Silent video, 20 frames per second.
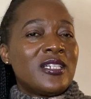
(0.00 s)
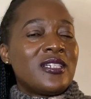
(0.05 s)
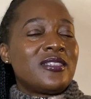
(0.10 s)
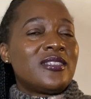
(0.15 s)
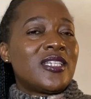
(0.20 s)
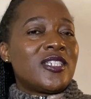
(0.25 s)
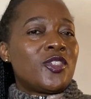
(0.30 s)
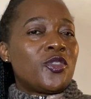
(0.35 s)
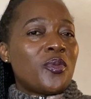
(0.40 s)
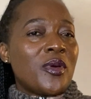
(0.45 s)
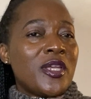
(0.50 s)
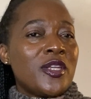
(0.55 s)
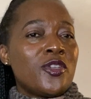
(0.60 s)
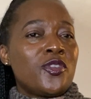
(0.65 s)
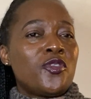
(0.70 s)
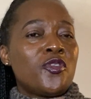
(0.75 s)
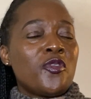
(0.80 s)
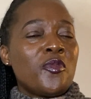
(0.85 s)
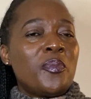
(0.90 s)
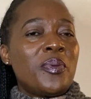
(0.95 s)
that
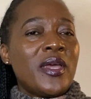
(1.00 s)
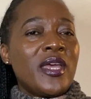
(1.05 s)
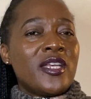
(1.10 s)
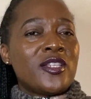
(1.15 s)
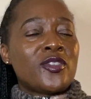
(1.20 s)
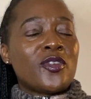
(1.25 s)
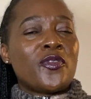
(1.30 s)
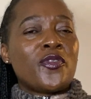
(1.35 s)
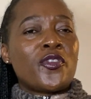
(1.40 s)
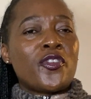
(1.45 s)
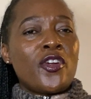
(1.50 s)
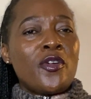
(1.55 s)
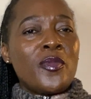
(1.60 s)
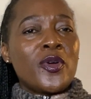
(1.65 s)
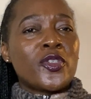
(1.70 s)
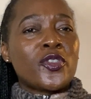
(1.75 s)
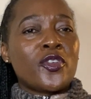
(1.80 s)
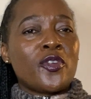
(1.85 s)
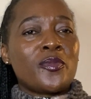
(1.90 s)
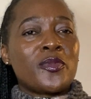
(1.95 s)
22 pairs of
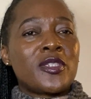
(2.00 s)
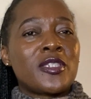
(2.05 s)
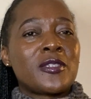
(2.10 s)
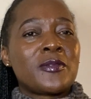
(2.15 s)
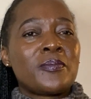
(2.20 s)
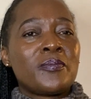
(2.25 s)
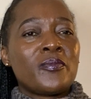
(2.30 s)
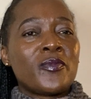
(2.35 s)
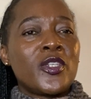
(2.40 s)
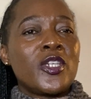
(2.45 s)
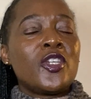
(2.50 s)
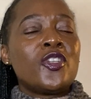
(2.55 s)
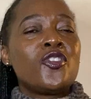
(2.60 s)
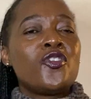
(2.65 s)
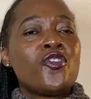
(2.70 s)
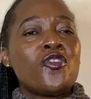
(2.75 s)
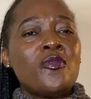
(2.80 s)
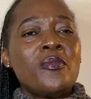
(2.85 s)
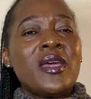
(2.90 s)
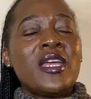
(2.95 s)
chromosomes in
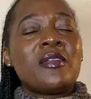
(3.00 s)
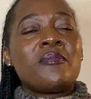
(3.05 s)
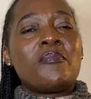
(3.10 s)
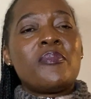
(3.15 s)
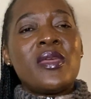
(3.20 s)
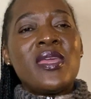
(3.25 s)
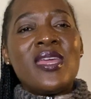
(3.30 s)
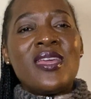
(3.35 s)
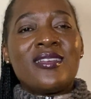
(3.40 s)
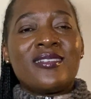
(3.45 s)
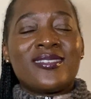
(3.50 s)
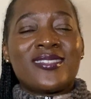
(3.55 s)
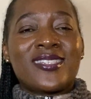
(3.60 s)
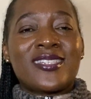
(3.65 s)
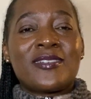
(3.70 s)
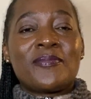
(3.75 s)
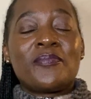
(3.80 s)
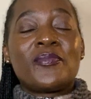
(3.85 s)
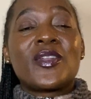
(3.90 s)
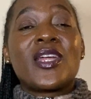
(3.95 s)
human
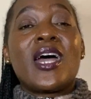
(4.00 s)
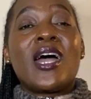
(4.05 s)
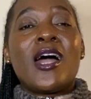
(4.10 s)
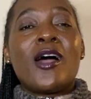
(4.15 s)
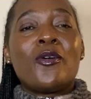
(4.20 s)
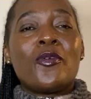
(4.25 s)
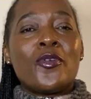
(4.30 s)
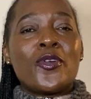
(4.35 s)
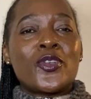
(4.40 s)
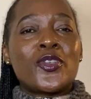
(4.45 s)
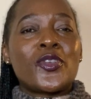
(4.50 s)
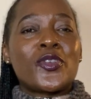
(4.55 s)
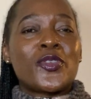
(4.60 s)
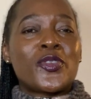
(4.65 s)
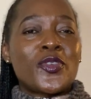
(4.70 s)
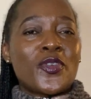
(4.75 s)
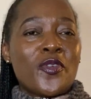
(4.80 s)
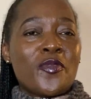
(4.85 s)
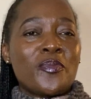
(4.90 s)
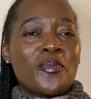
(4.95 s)
beings are
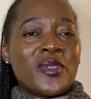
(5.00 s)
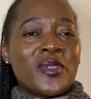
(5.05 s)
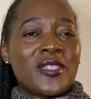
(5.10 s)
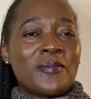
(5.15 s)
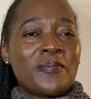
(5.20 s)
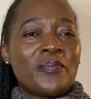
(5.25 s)
autosomes,